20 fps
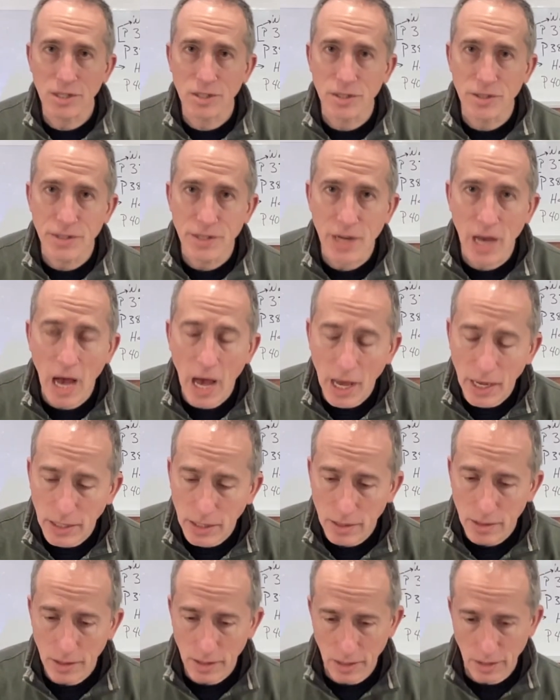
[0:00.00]
is
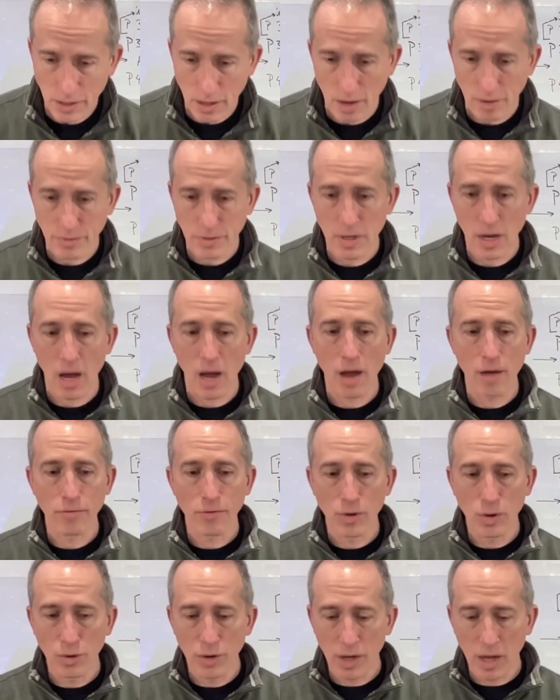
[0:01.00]
not enough time
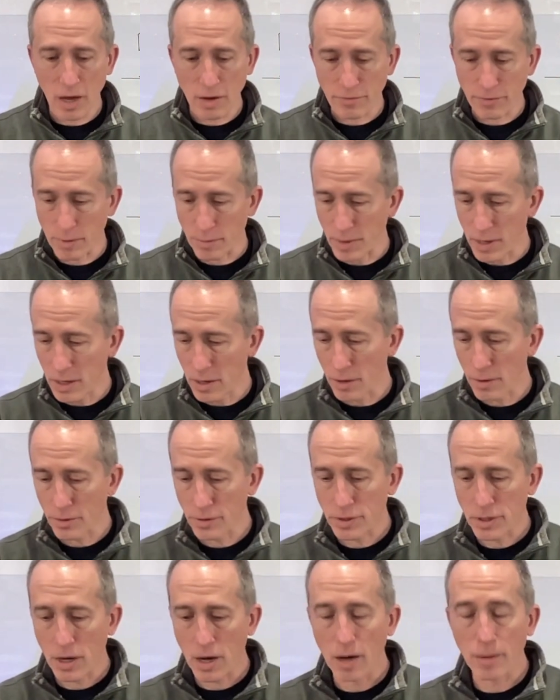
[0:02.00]
for you to get from
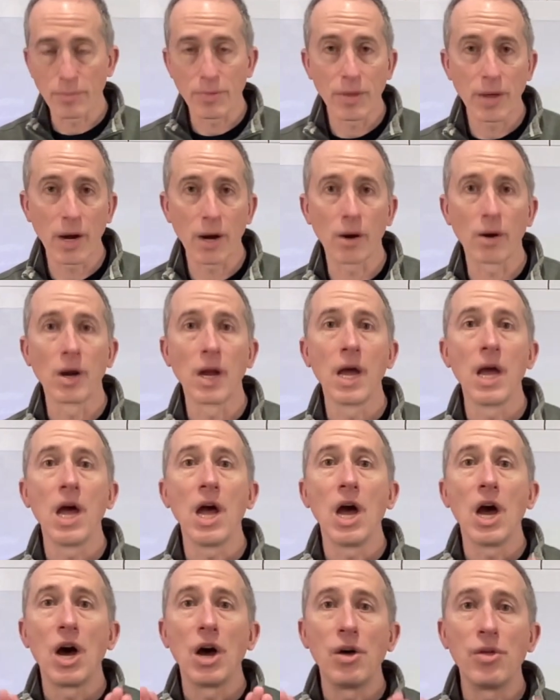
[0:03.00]
here to up there,
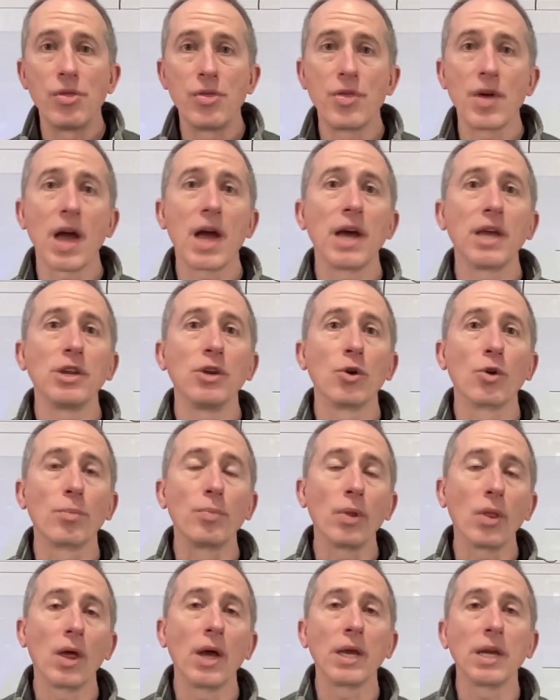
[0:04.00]
then you're
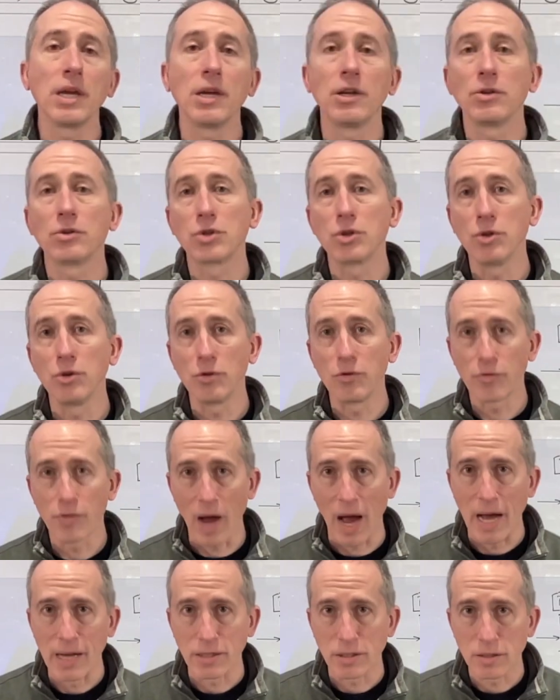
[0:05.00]
playing too
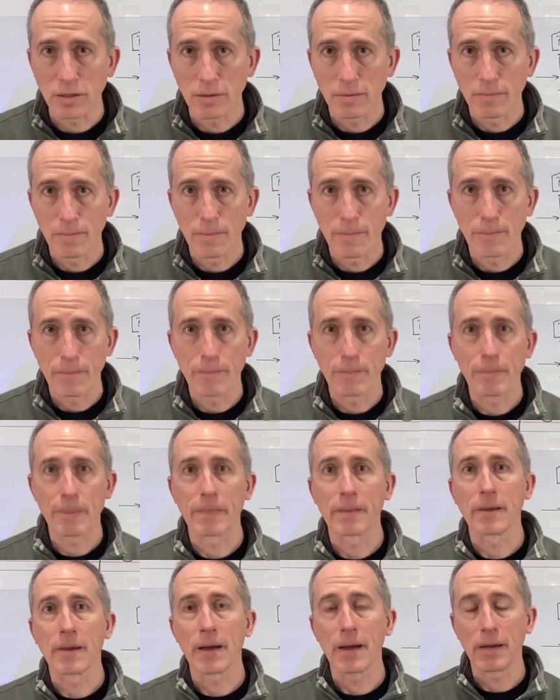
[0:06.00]
fast.
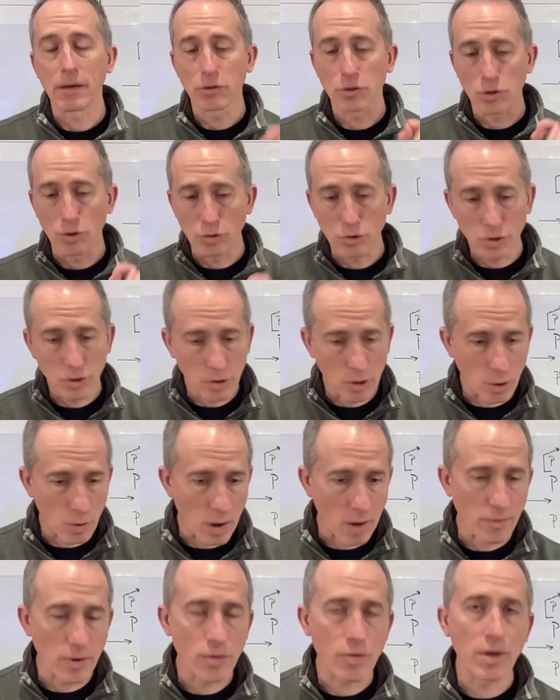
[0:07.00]
Okay, so
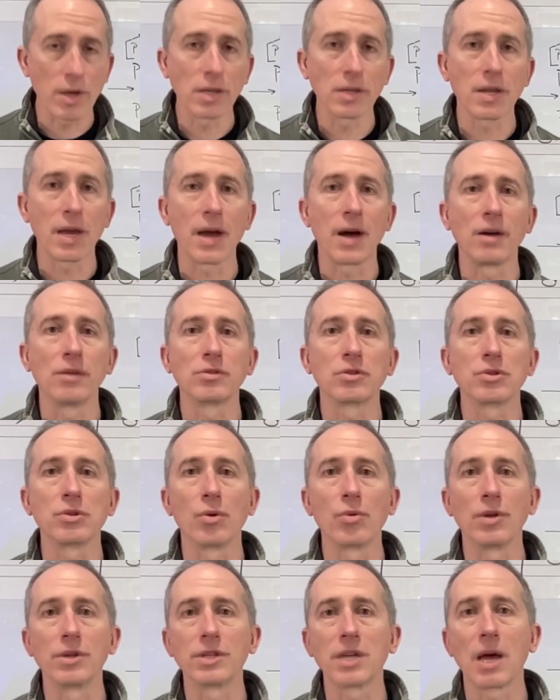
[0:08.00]
slow everything down,
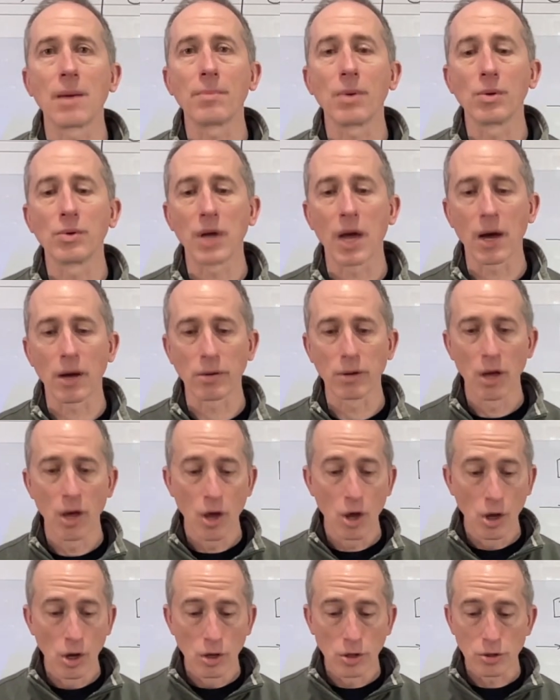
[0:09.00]
slow the tempo down
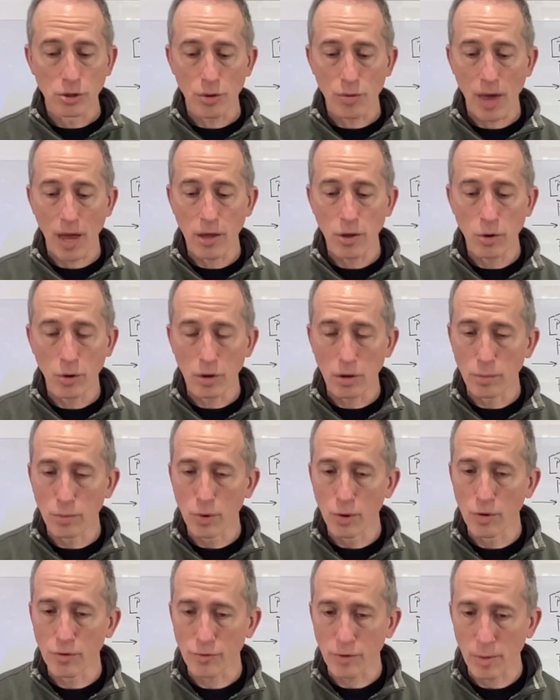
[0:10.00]
so that you can
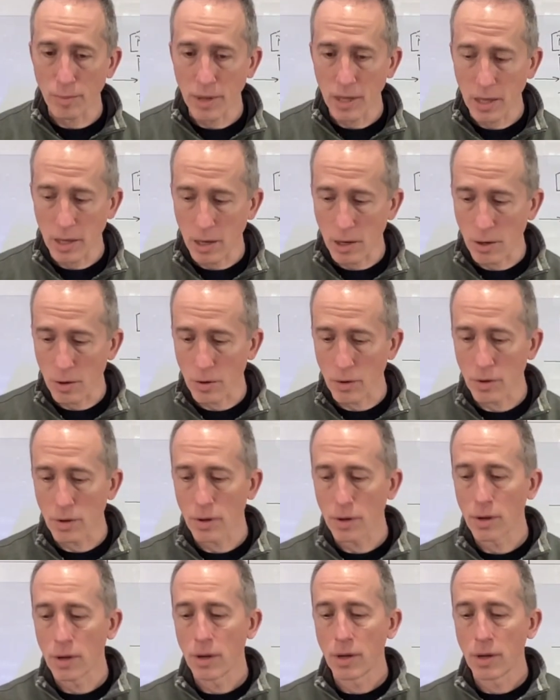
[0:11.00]
move from here